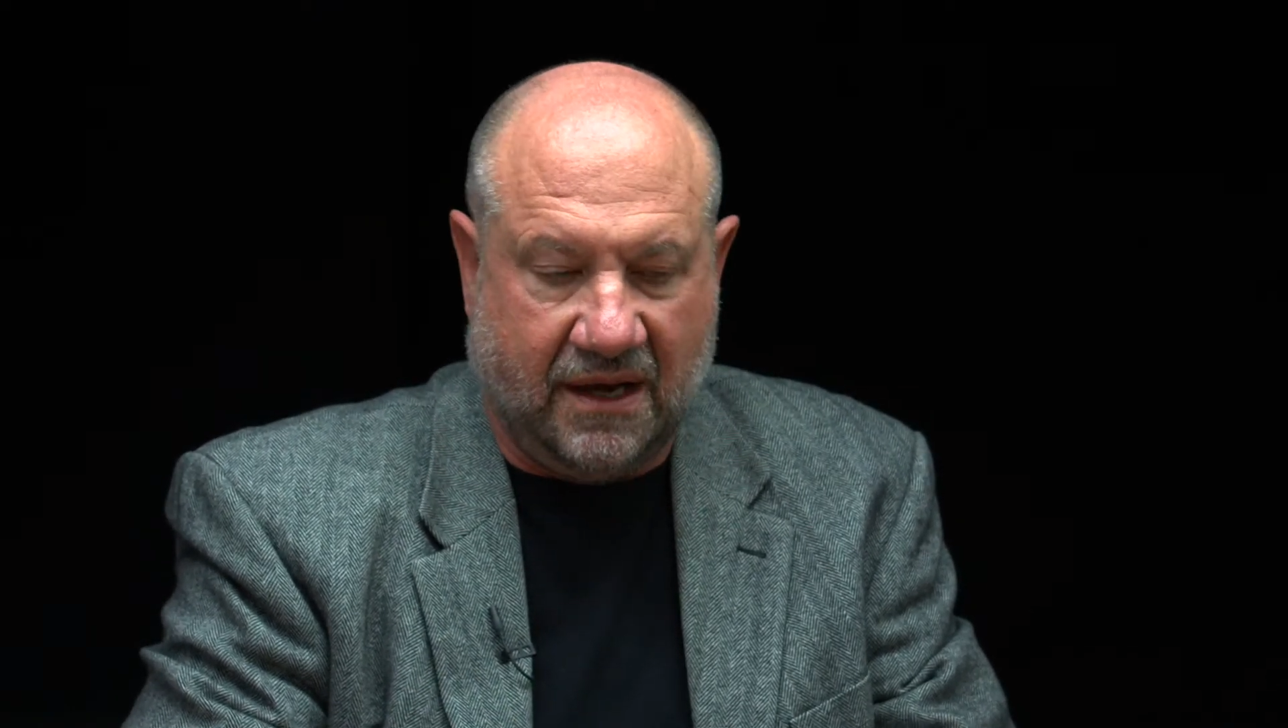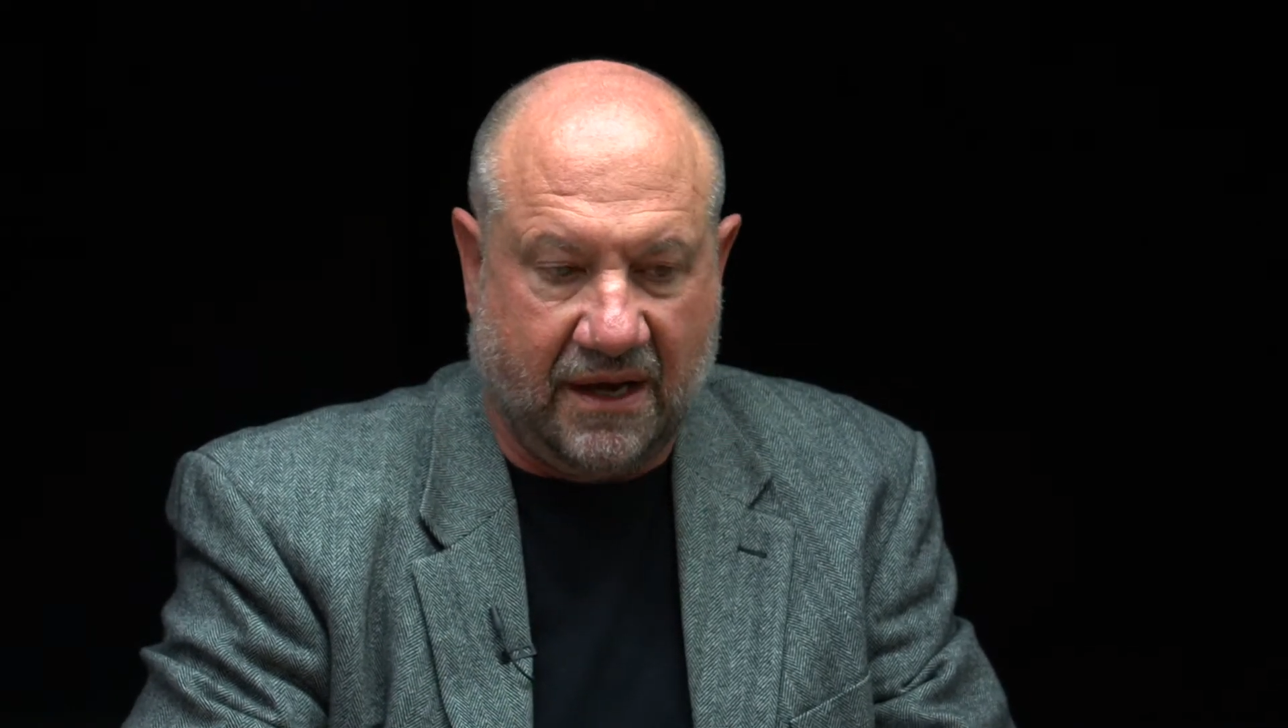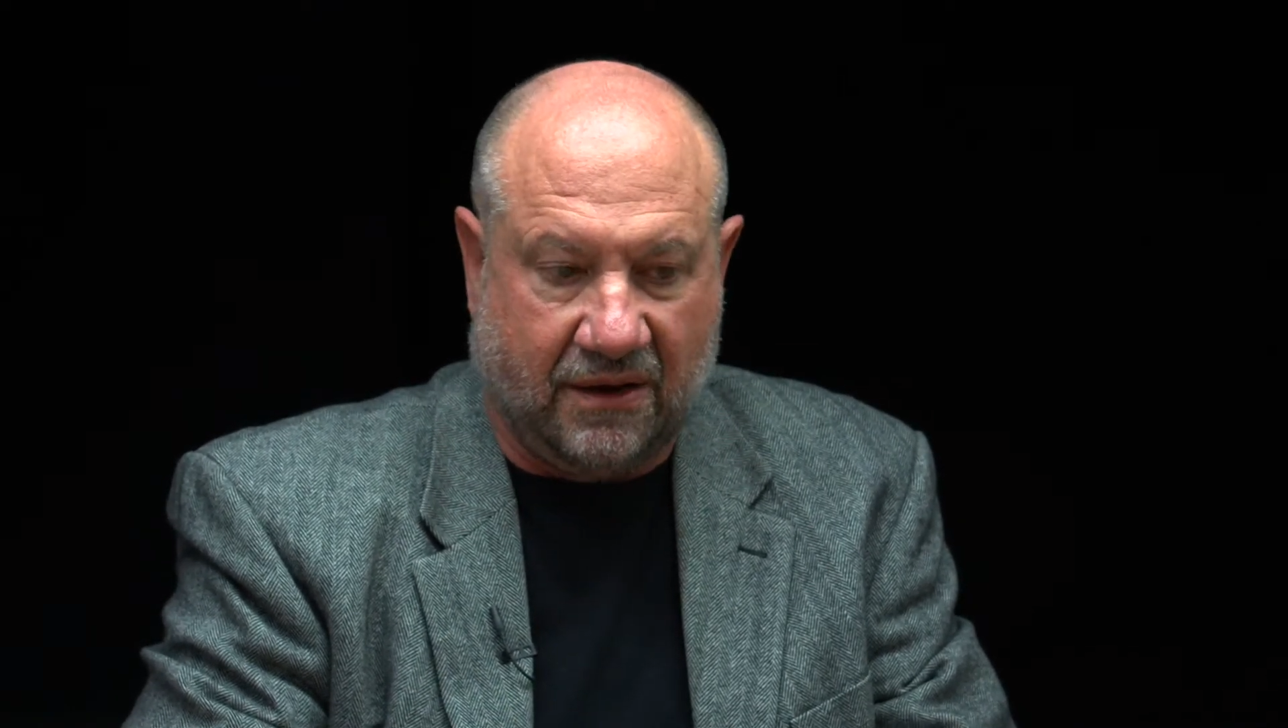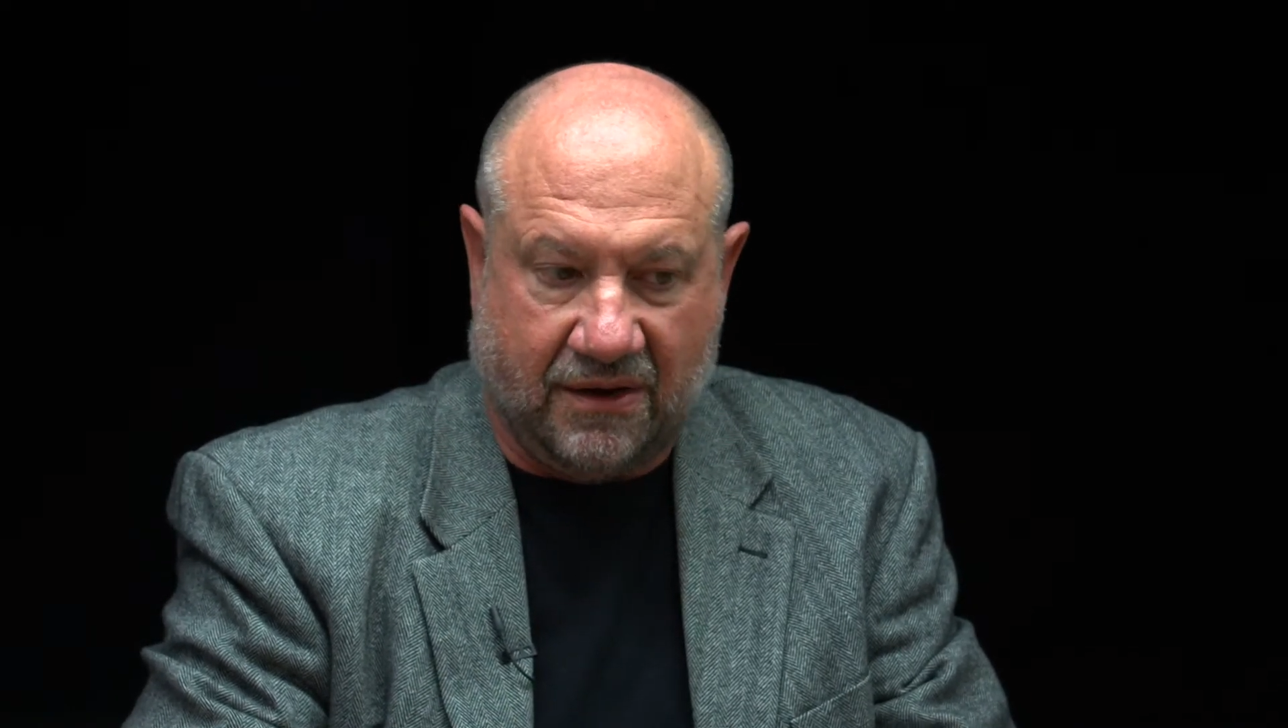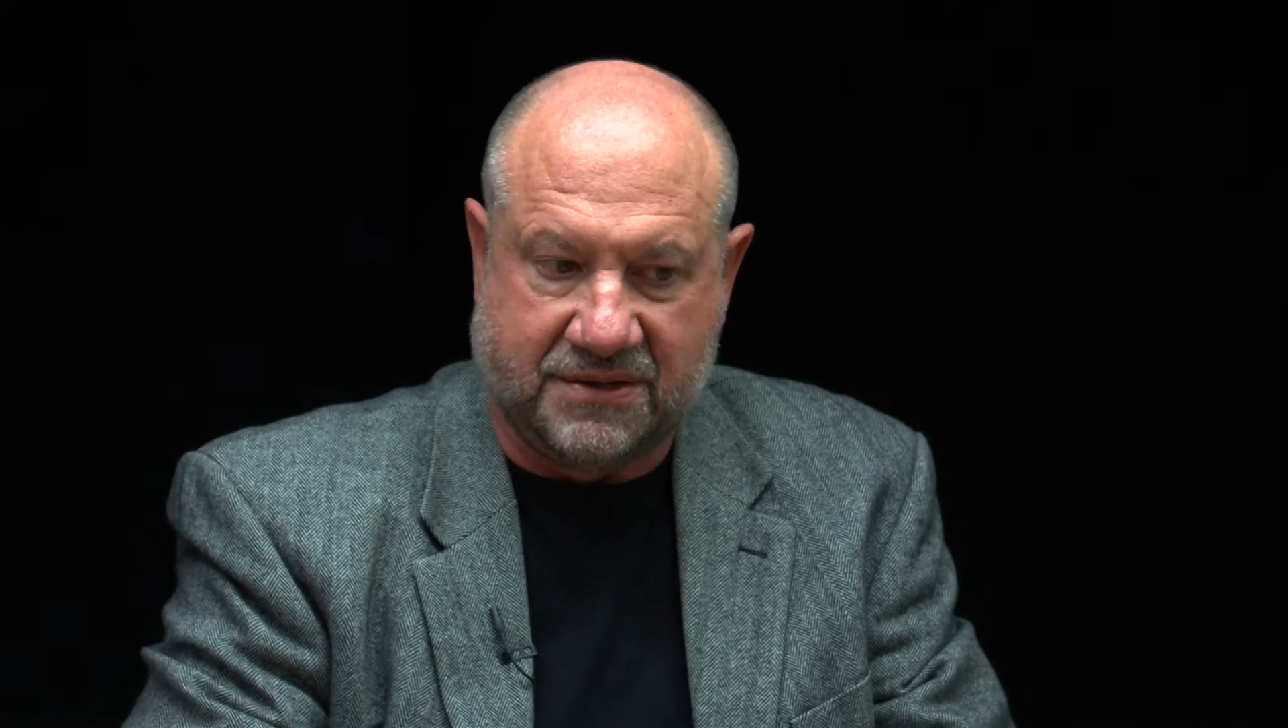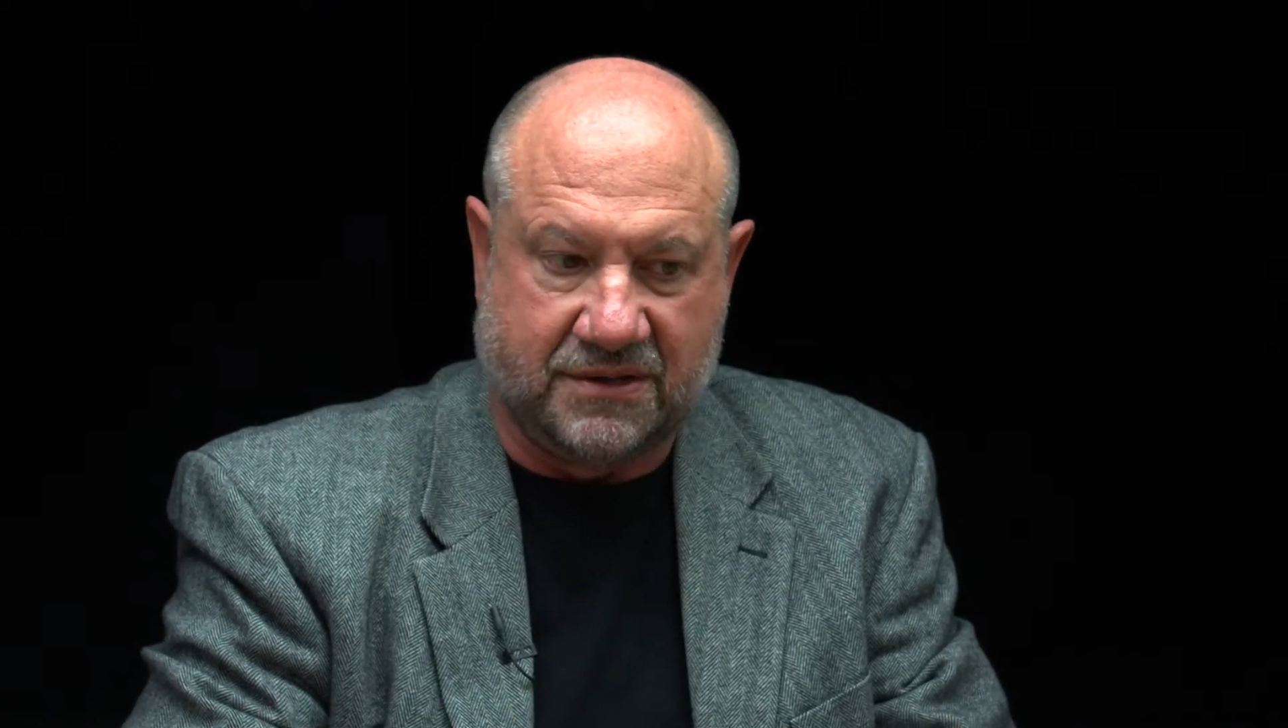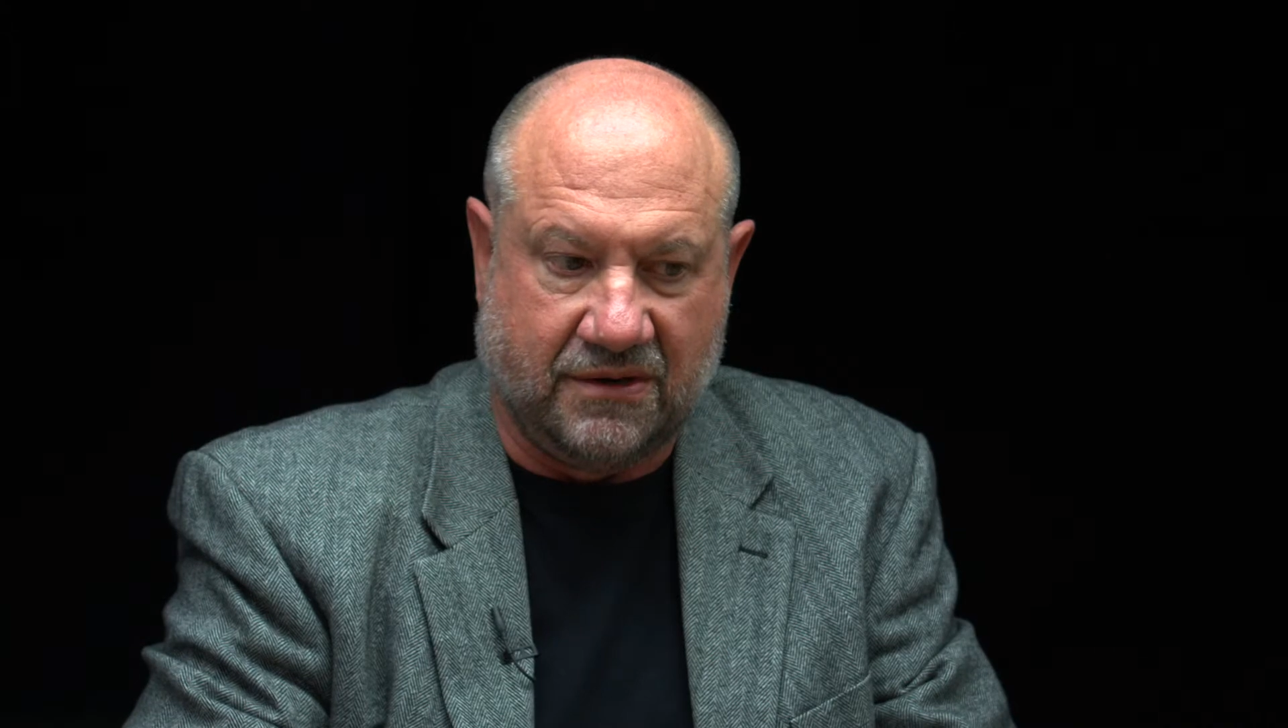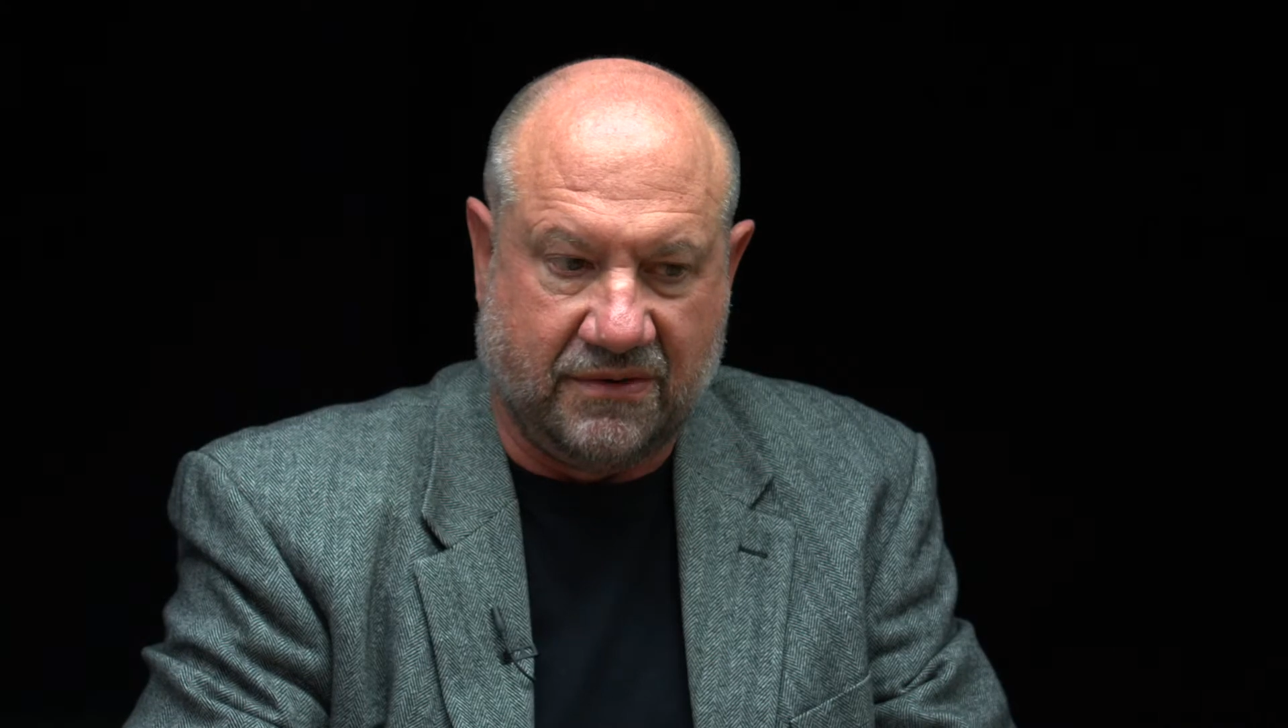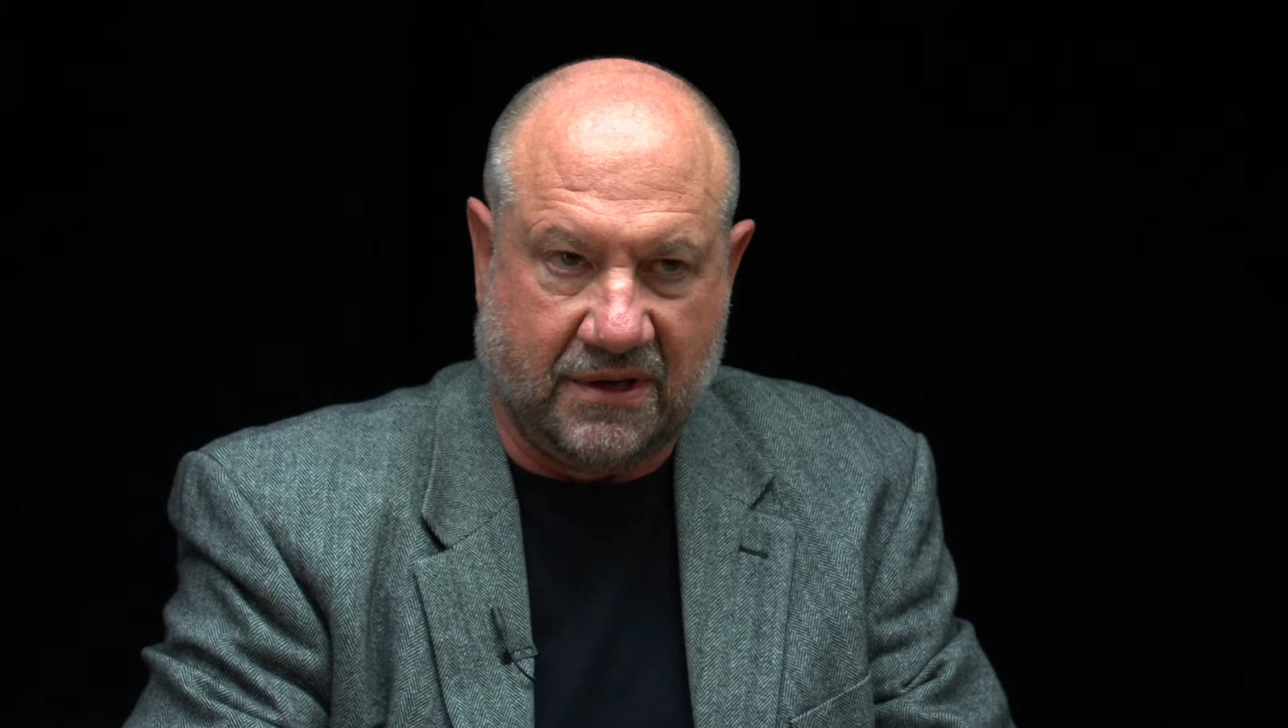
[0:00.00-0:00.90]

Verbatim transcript: and also